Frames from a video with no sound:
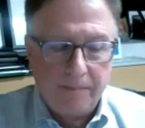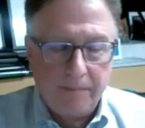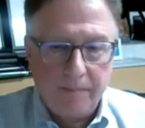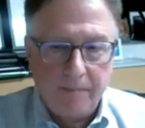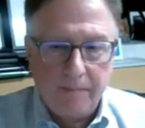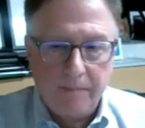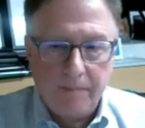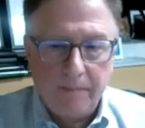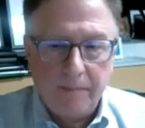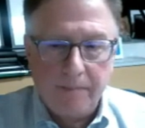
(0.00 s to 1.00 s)

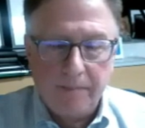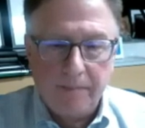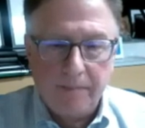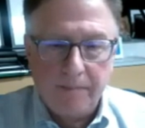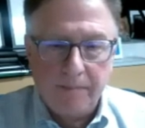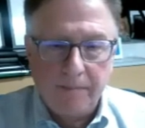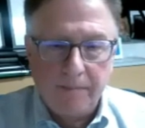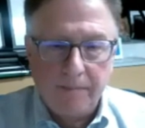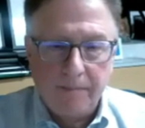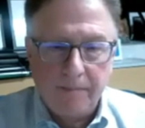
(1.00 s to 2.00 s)

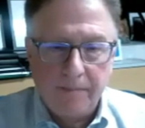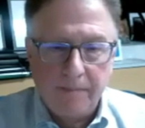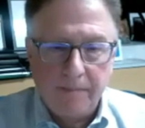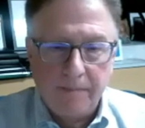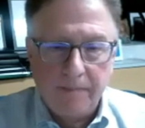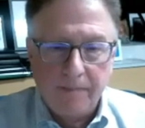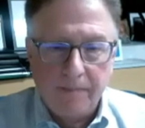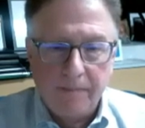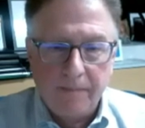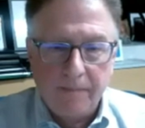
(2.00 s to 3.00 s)

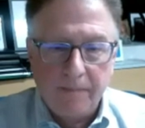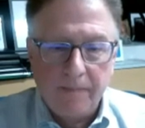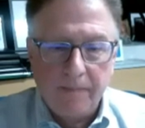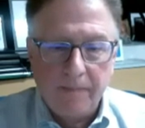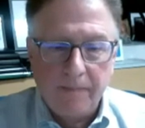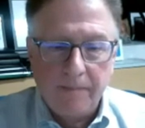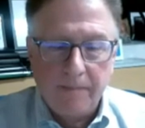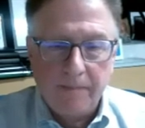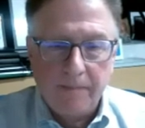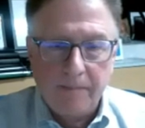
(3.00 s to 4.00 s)

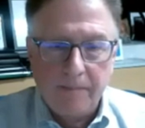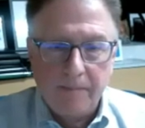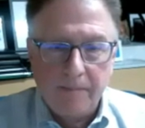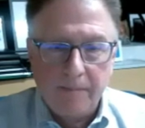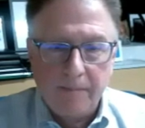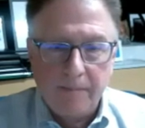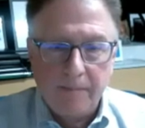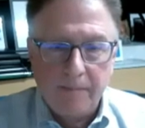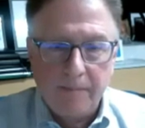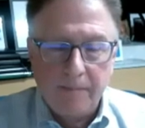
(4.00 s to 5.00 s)

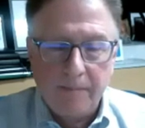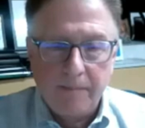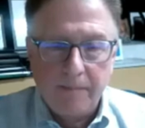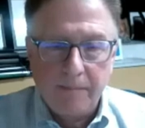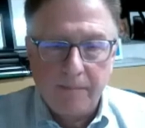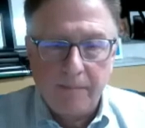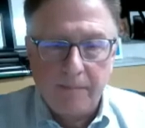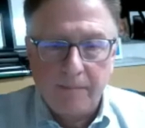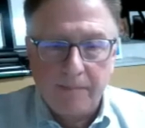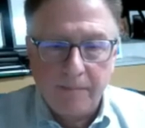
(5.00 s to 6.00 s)

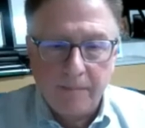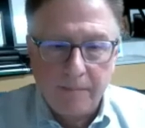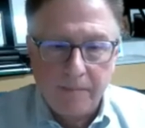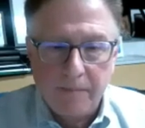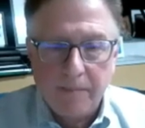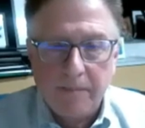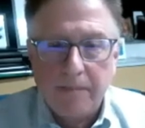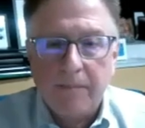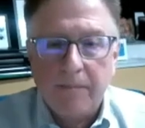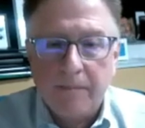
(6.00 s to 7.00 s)

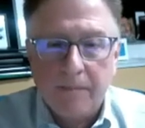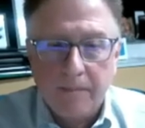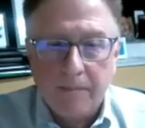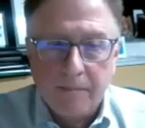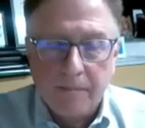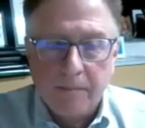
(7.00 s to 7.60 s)
[no speech]